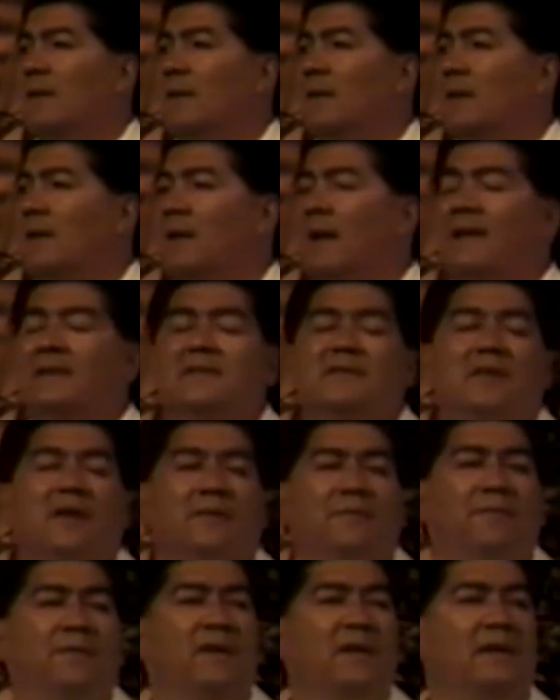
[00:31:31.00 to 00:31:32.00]
And I start
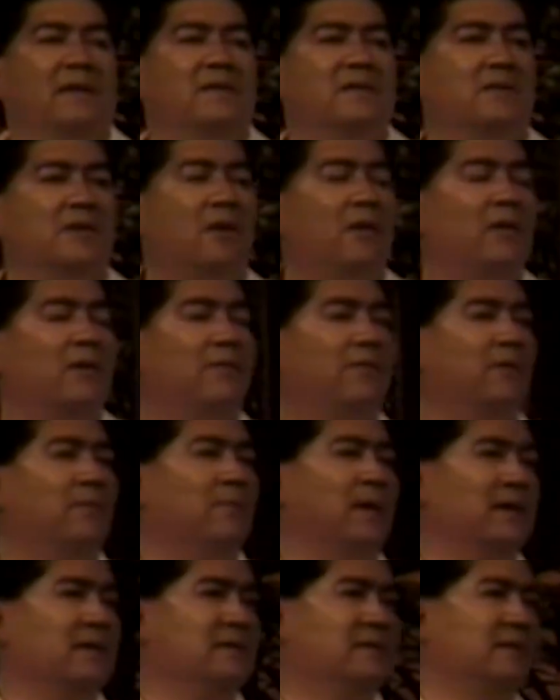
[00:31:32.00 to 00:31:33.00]
feeling sorry for
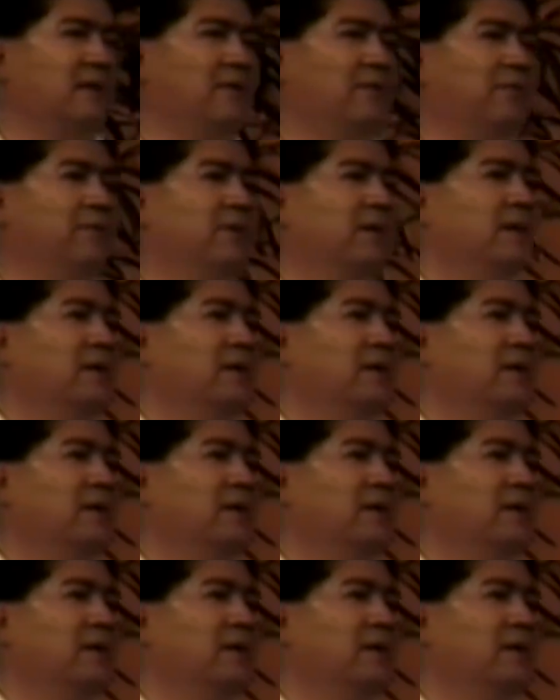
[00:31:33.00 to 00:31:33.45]
myself.